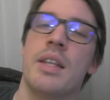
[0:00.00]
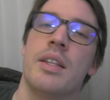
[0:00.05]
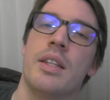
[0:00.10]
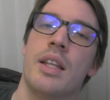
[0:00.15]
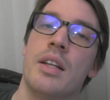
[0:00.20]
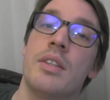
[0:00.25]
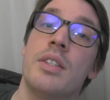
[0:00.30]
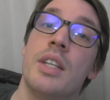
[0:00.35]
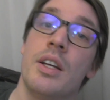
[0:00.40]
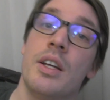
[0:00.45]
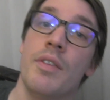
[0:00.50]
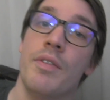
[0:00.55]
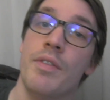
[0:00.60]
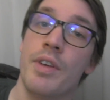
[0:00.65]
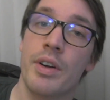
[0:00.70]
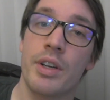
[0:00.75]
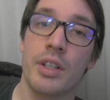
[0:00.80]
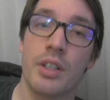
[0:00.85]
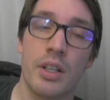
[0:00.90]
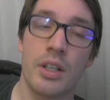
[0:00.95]
That'll take a
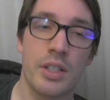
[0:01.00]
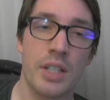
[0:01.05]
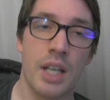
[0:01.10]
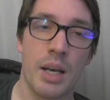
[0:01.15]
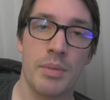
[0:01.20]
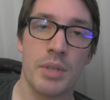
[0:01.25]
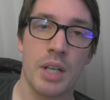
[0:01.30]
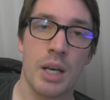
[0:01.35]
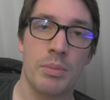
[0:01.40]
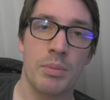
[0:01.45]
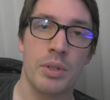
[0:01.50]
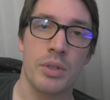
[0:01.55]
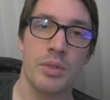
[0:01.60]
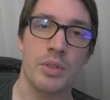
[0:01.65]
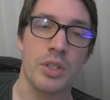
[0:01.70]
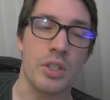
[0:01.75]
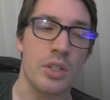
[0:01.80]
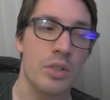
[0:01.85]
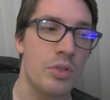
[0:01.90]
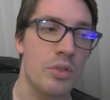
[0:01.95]
very long time to upload
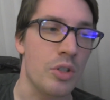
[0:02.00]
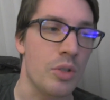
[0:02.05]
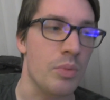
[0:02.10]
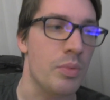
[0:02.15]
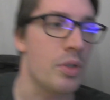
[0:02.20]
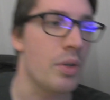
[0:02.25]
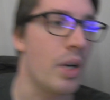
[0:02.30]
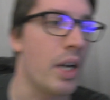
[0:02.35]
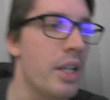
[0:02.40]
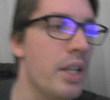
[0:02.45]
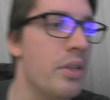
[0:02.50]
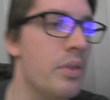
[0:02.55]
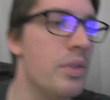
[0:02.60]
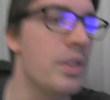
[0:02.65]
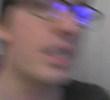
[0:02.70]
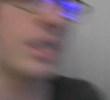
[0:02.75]
to YouTube. So I use